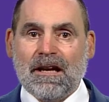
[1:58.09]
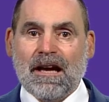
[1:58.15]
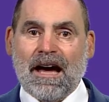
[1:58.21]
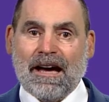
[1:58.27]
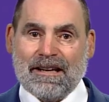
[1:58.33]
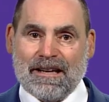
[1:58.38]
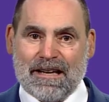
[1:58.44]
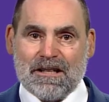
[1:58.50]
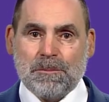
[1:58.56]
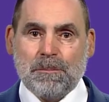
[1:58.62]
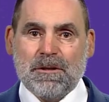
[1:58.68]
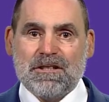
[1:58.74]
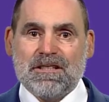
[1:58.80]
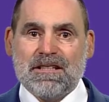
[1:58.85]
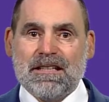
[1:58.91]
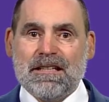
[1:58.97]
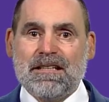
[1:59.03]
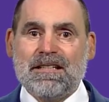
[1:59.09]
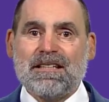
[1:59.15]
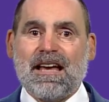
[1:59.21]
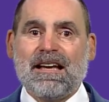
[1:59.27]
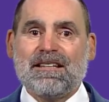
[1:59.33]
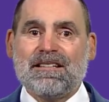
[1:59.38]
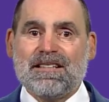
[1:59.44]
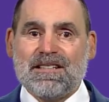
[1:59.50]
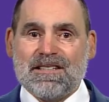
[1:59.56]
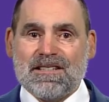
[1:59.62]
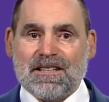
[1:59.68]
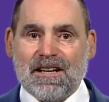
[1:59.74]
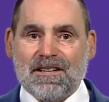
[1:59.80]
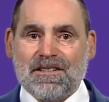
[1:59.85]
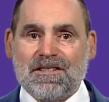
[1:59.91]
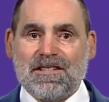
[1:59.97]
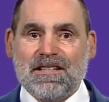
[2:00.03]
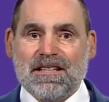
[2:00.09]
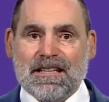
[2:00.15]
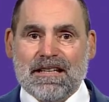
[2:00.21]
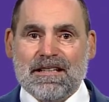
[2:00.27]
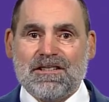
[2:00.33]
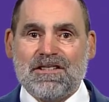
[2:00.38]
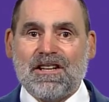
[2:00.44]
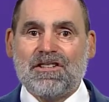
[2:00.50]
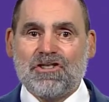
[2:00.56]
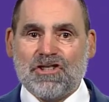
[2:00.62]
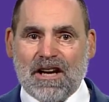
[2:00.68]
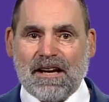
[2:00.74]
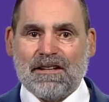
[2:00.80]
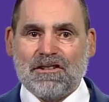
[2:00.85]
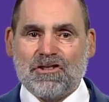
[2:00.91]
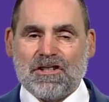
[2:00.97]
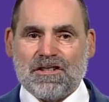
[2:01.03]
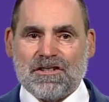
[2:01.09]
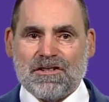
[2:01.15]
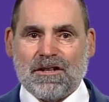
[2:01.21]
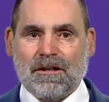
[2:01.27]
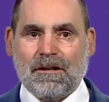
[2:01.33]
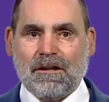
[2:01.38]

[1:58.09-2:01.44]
and expertise, and discuss needs and challenges.